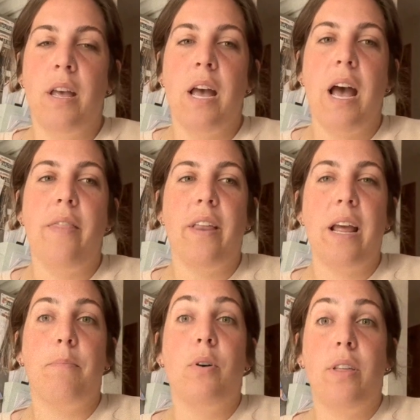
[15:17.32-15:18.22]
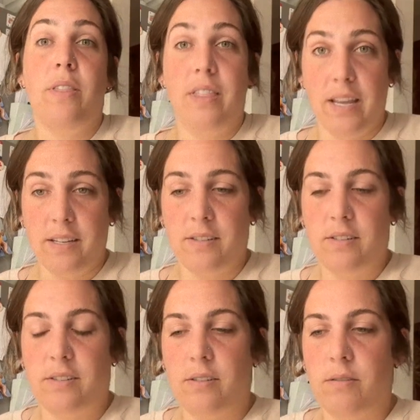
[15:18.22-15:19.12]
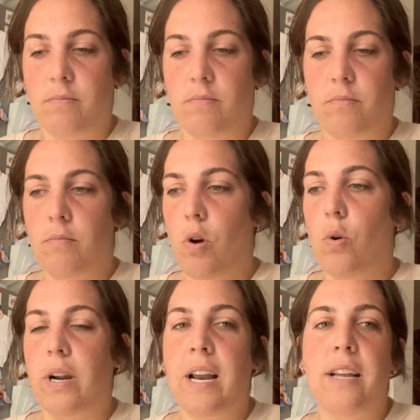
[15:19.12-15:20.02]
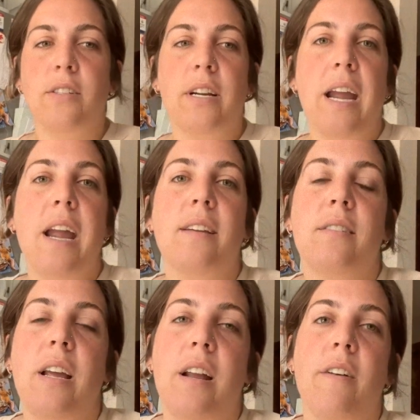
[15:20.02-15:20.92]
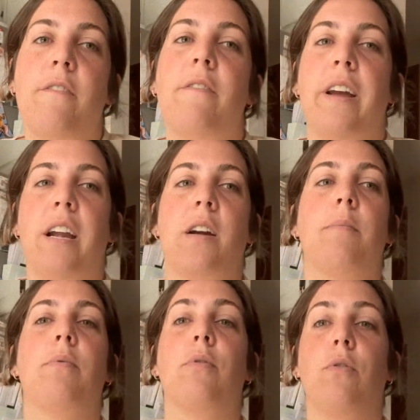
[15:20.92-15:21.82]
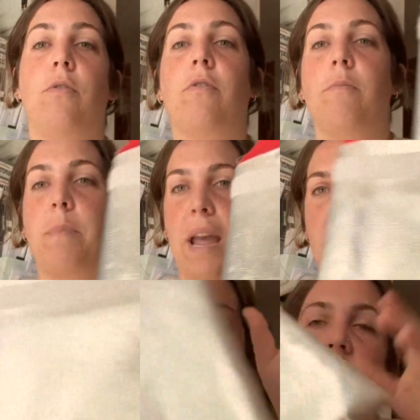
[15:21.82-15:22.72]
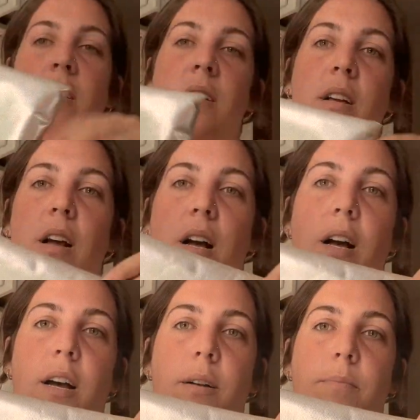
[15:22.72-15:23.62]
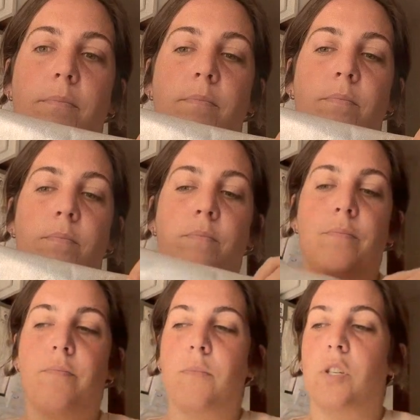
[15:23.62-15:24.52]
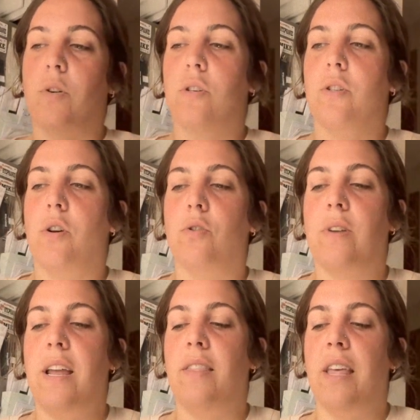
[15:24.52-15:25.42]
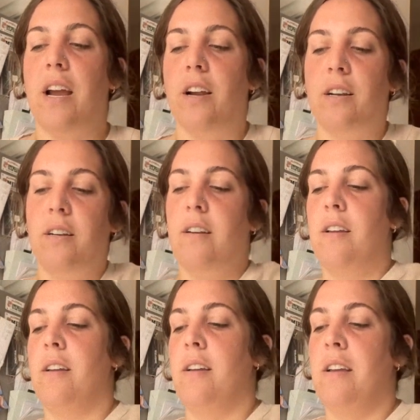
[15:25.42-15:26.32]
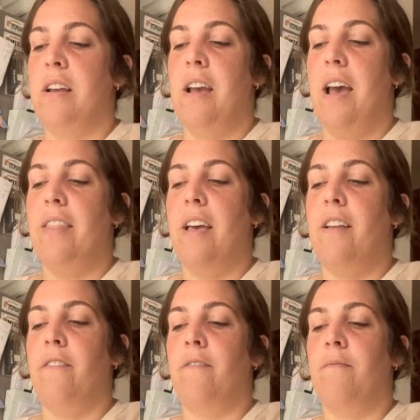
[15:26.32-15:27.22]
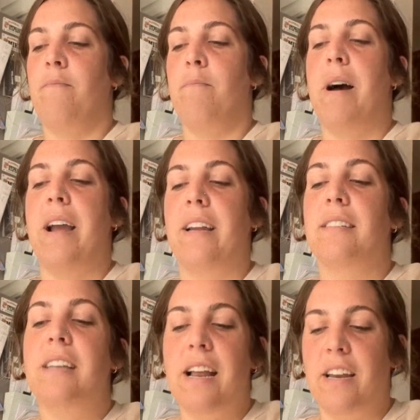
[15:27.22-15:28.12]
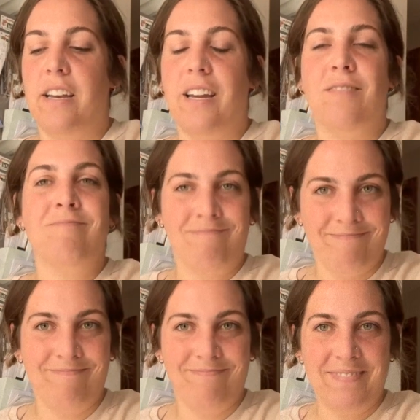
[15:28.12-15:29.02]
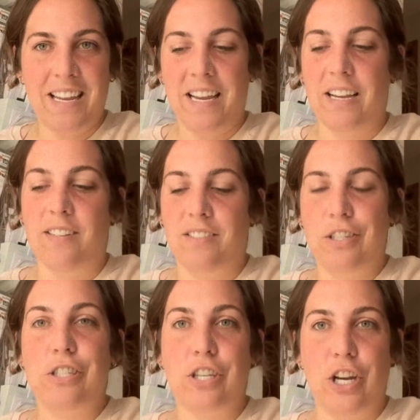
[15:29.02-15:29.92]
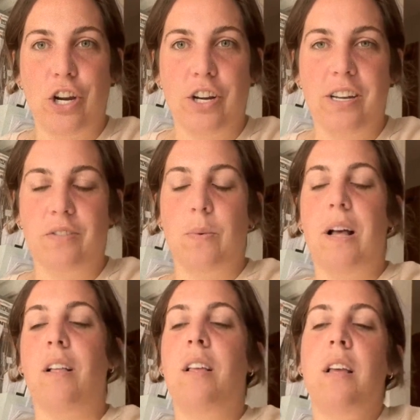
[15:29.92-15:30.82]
And then I put this organizer case in a fireproof bag. So it just goes right in there. And then my sanity is secured as well.